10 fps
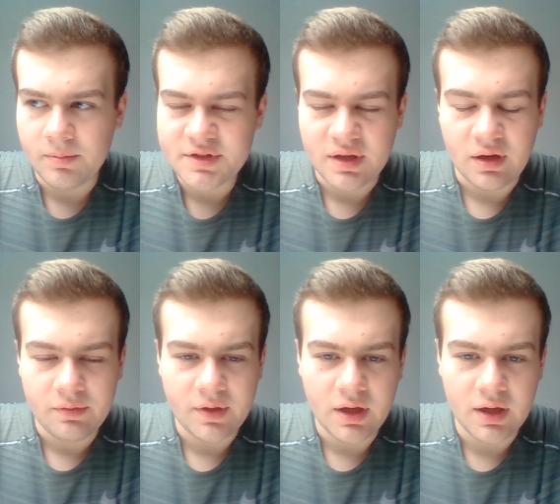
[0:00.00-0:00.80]

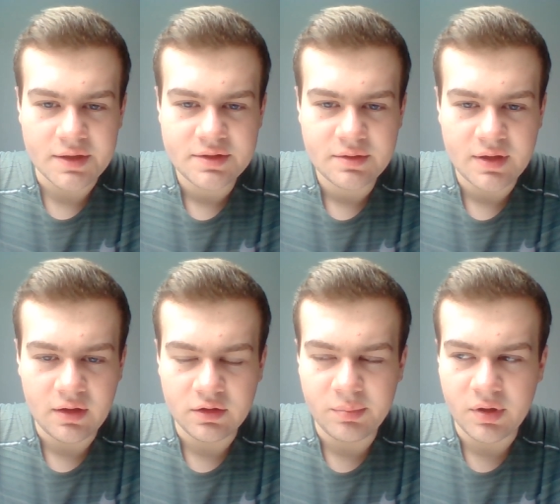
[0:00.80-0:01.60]
Start fast, get
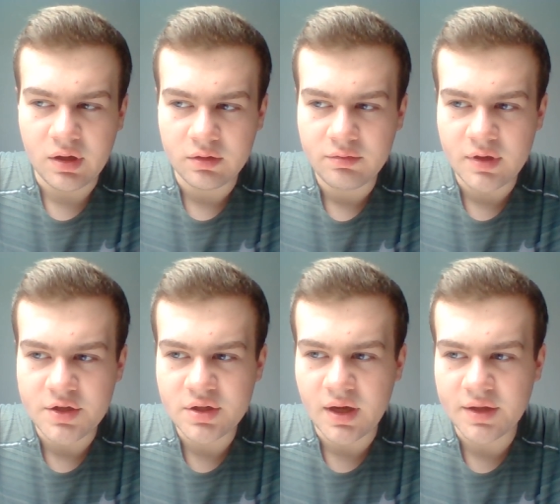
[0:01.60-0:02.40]
on the ball,
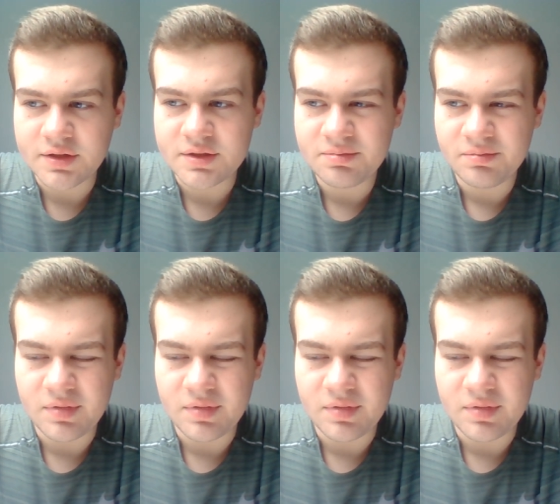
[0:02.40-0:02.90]
create chances.